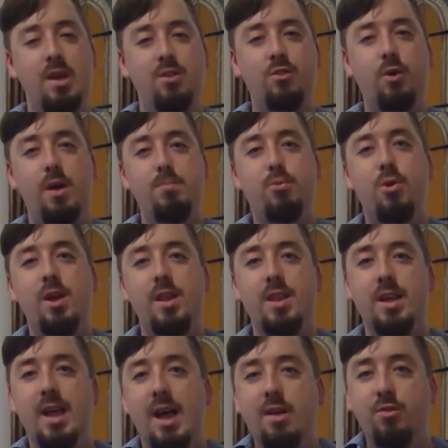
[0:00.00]
So I pray
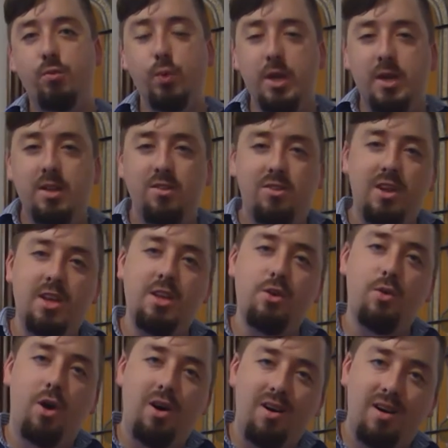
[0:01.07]
that as we
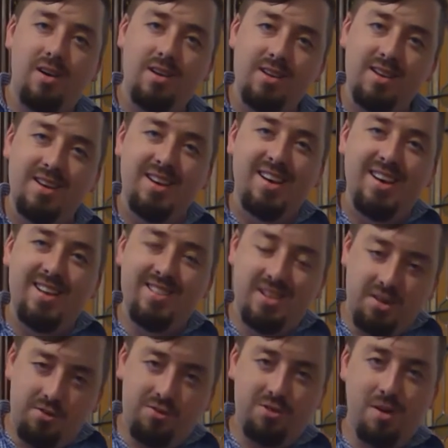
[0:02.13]
continue on in
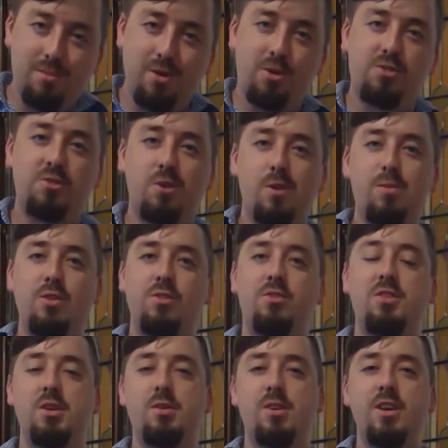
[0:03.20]
this summer sermon
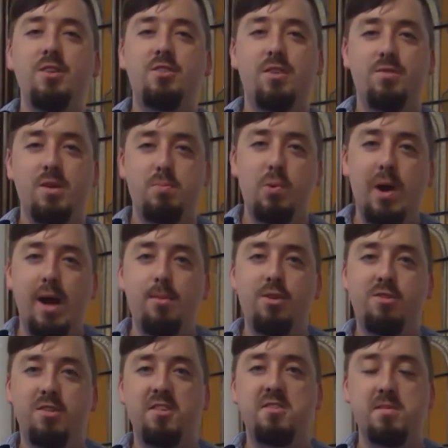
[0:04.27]
series of the
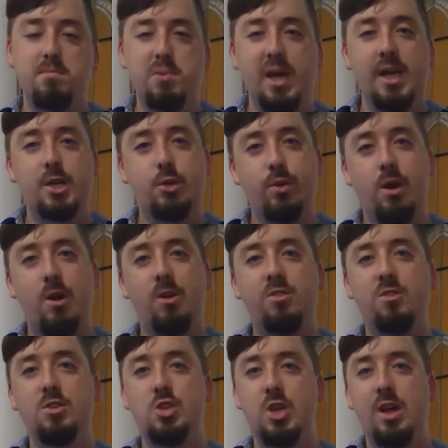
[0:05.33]
promises and
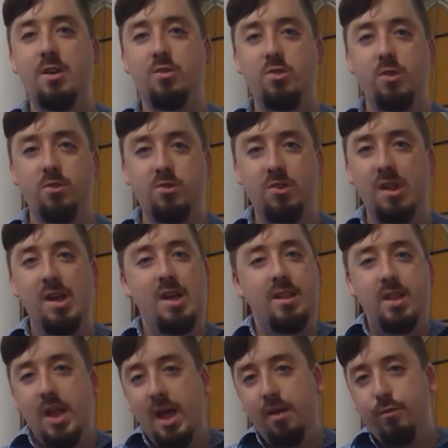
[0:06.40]
patriarchs in Genesis,
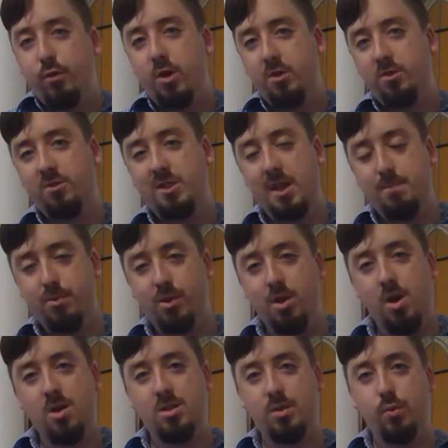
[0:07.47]
that every step
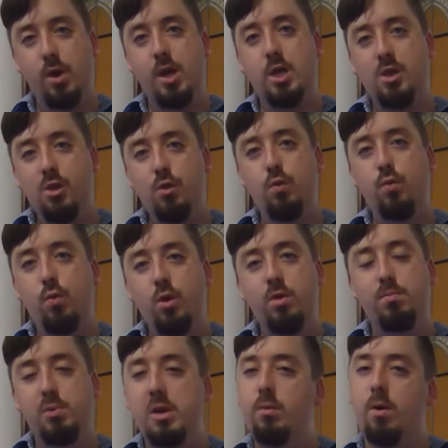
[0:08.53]
along the way you
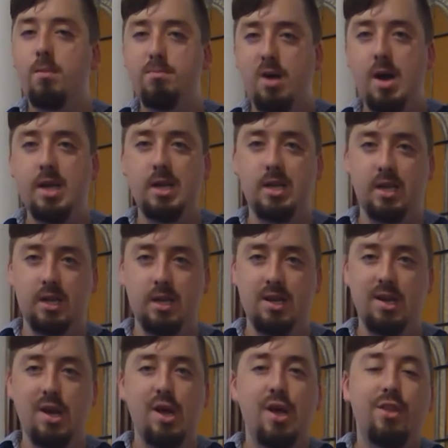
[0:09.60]
would be reminded
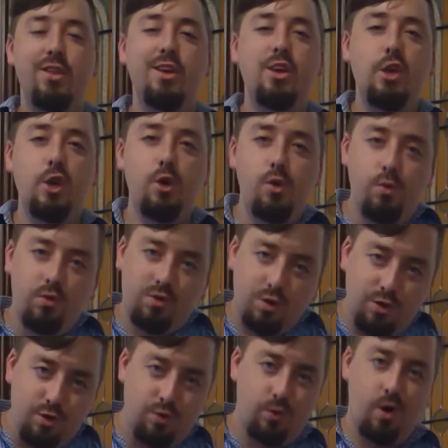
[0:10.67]
that you
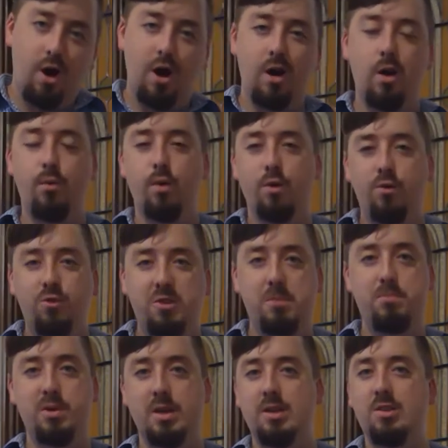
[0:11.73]
too are a
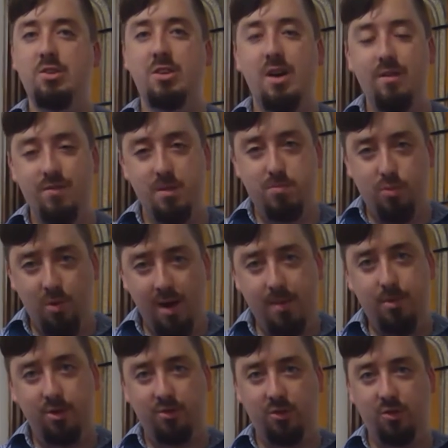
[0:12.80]
recipient of the
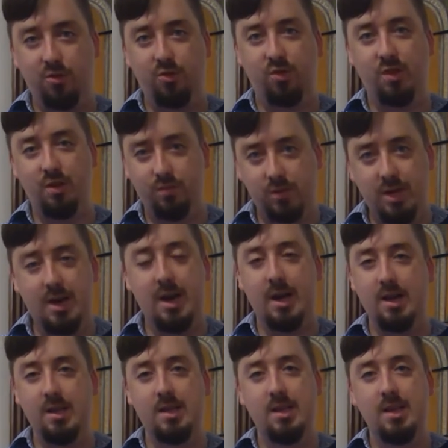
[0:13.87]
promises of
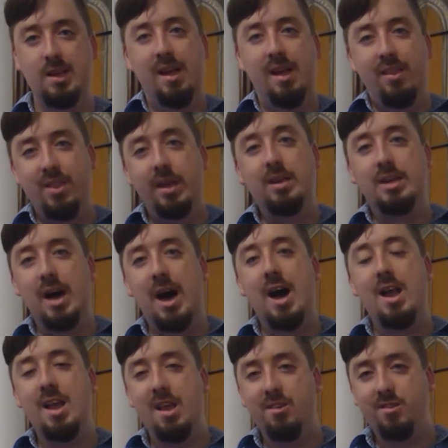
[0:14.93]
God, that
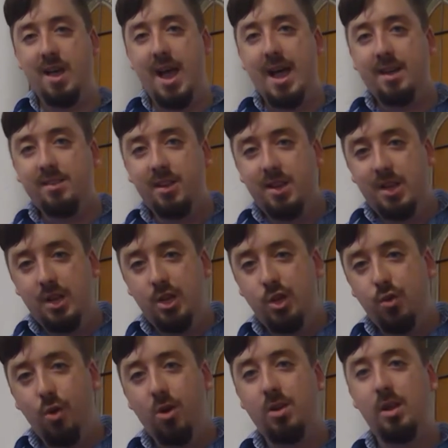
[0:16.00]
God has acted in
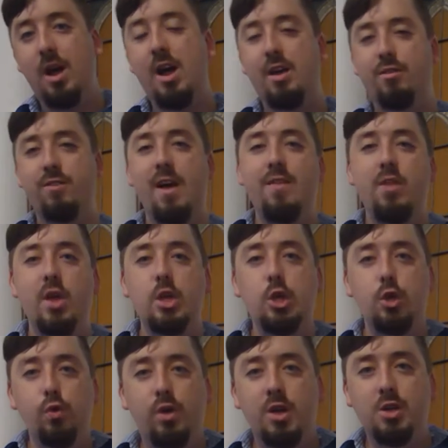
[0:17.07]
your life and that
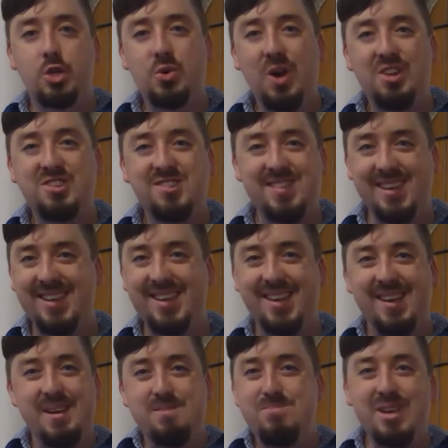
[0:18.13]
you can trust it
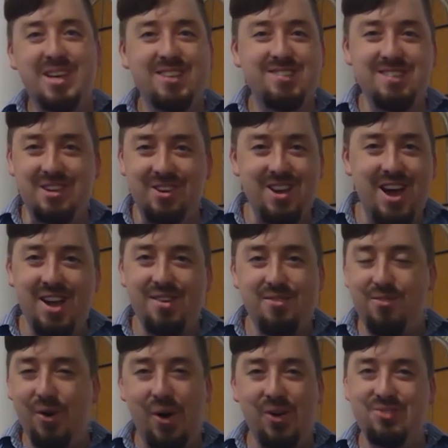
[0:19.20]
because you're not
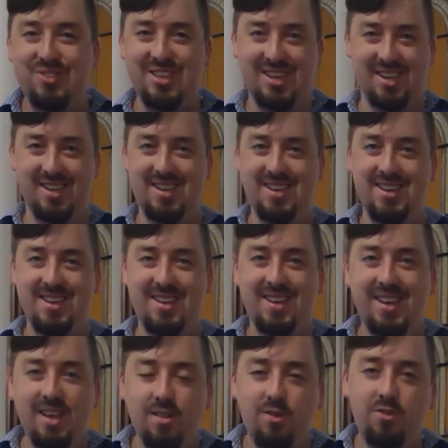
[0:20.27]
involved in it.
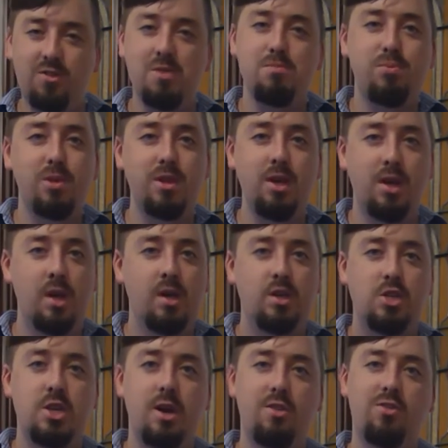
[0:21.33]
It's simply
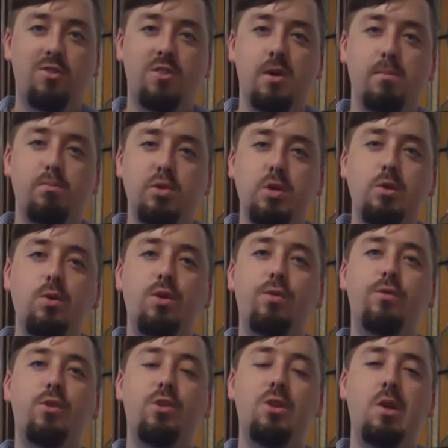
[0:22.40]
just the
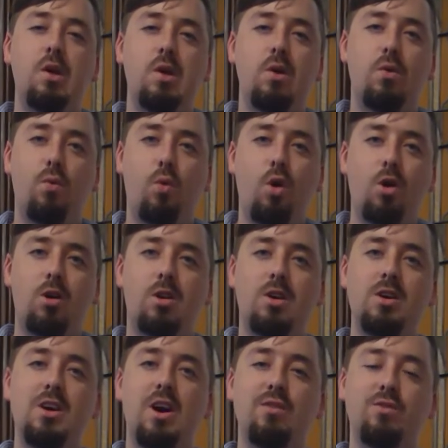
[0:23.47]
beautiful
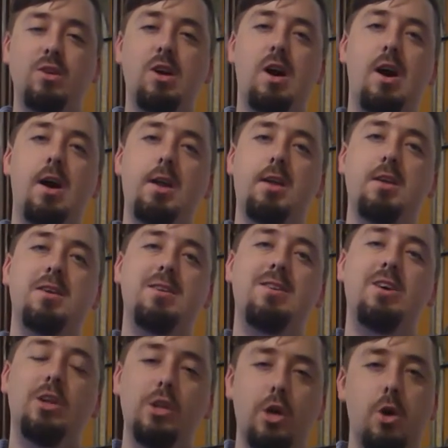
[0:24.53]
work of God
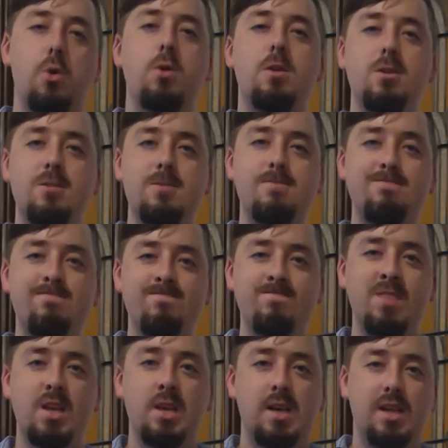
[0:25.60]
alone.
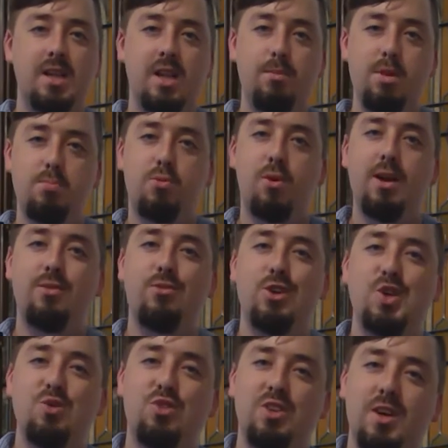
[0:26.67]
Let me pray for
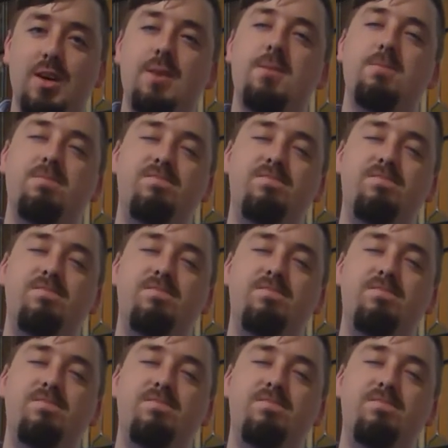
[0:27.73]
you today.